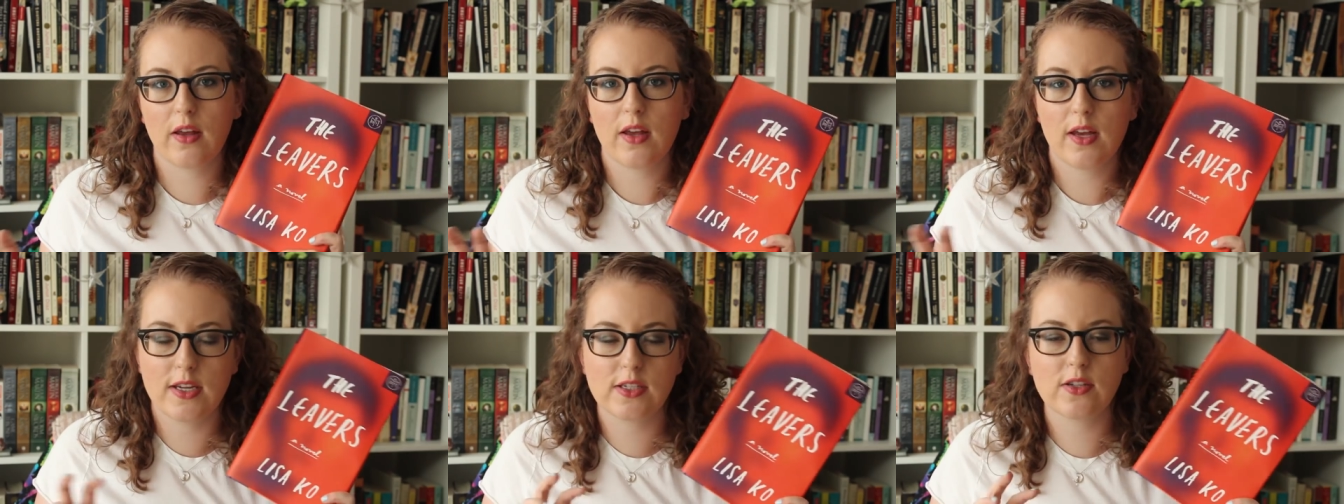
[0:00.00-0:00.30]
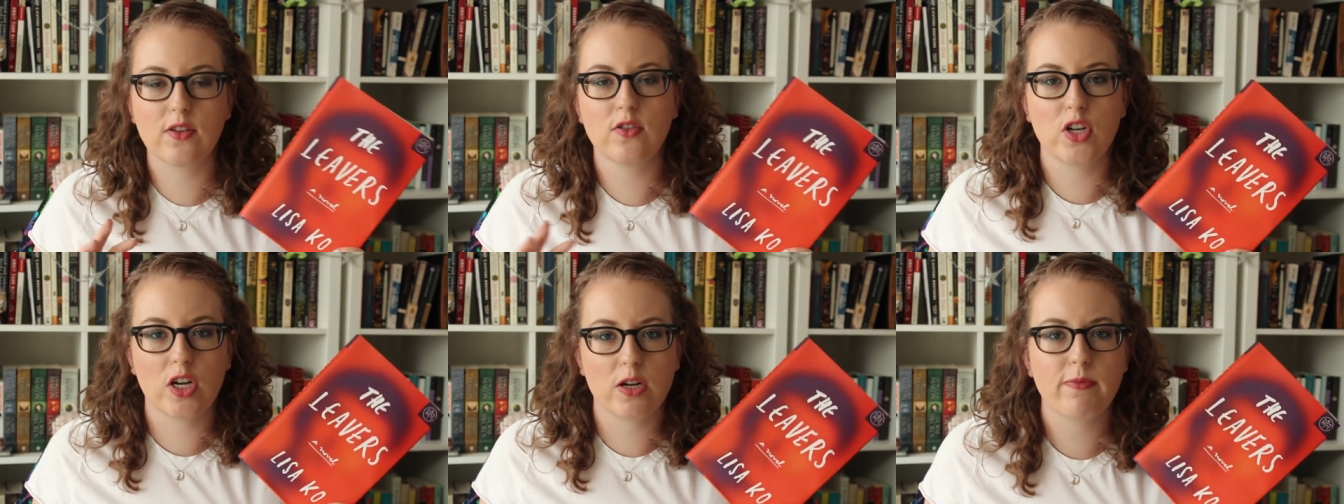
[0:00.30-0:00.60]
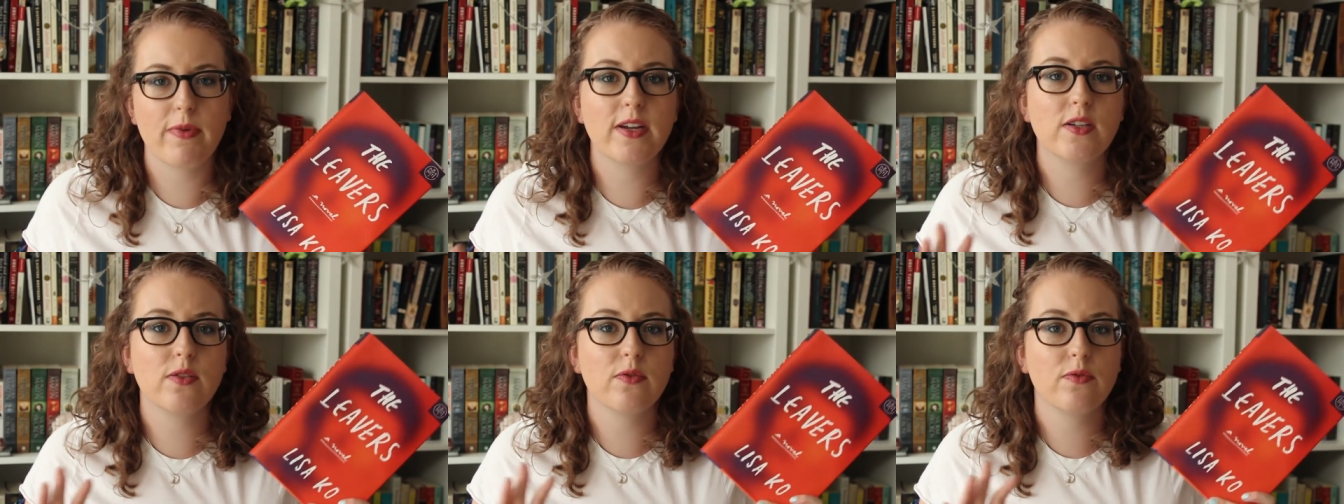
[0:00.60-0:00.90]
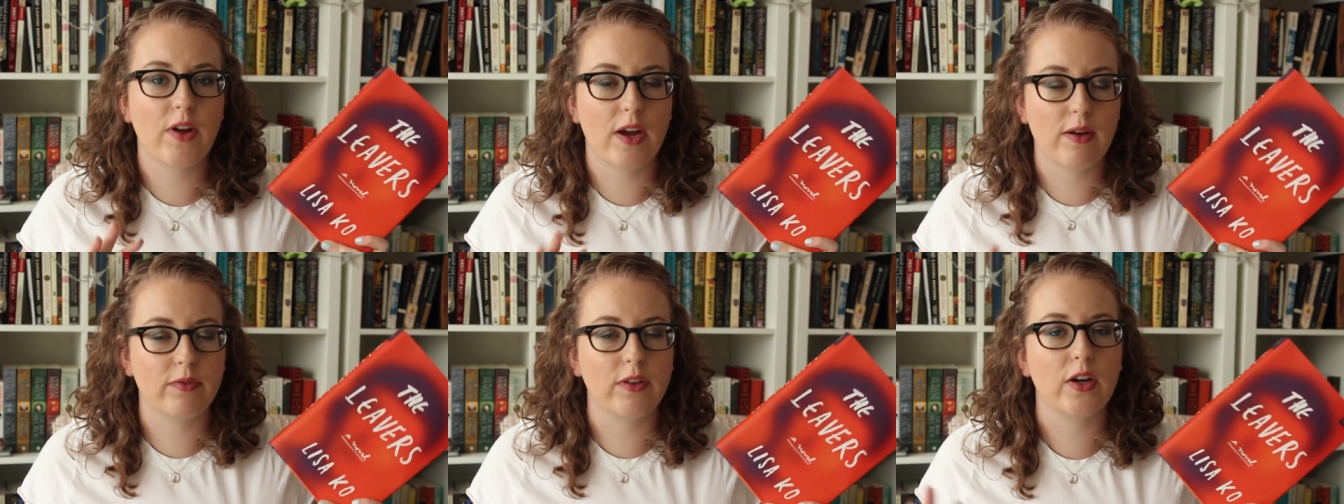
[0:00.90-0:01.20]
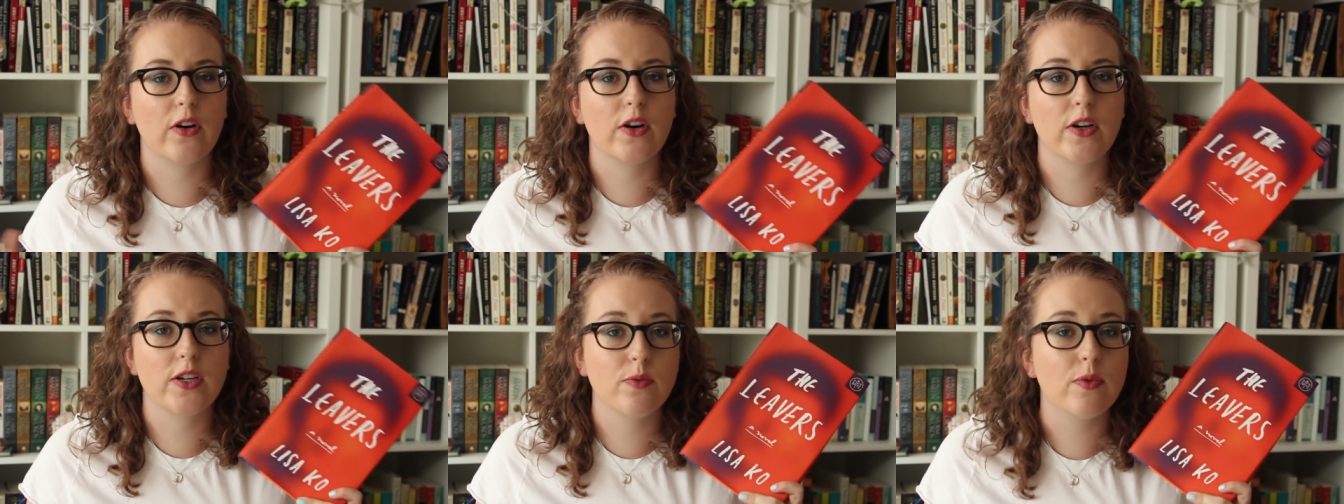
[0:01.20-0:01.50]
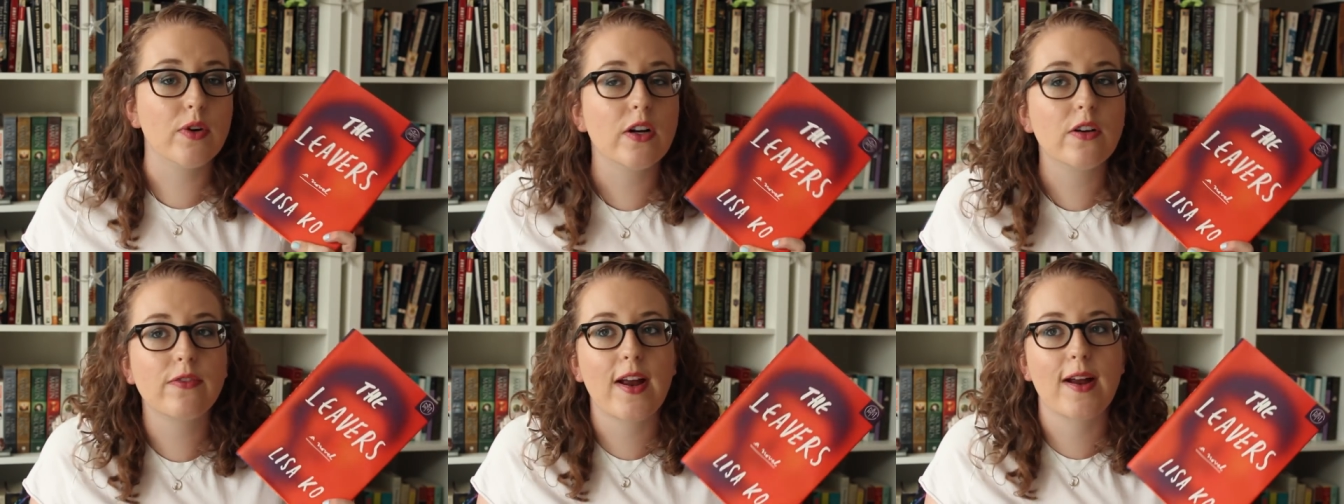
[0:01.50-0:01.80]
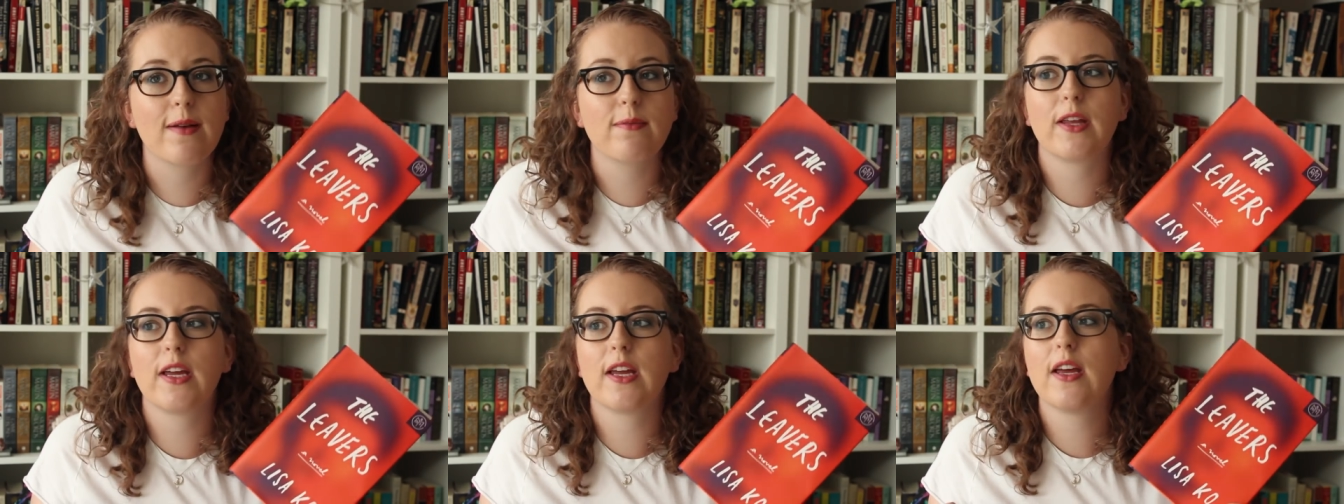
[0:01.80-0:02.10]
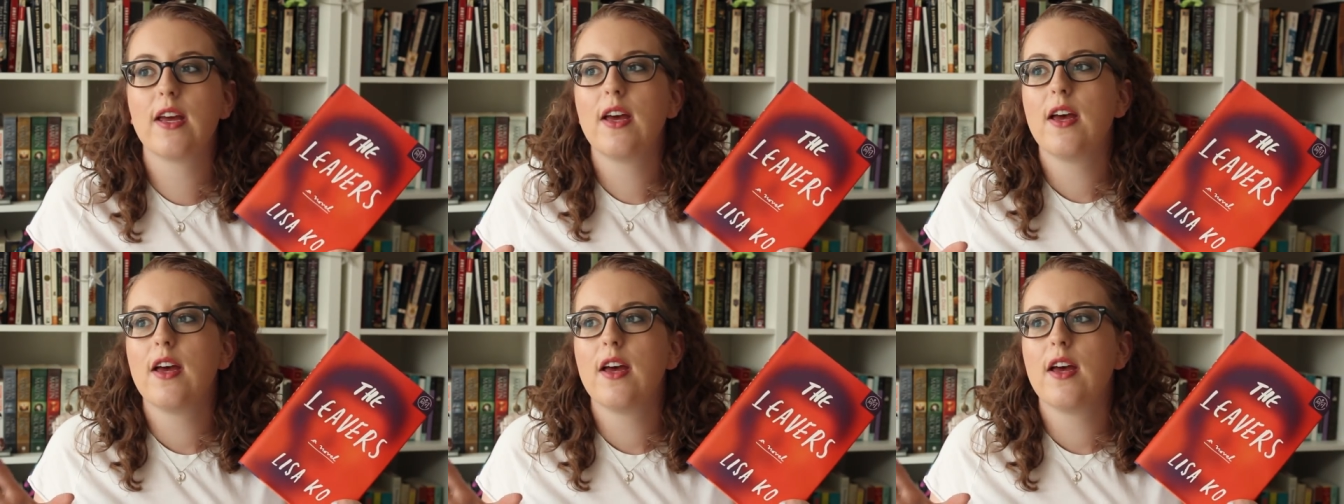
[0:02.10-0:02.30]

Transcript: his legitimate family or his real family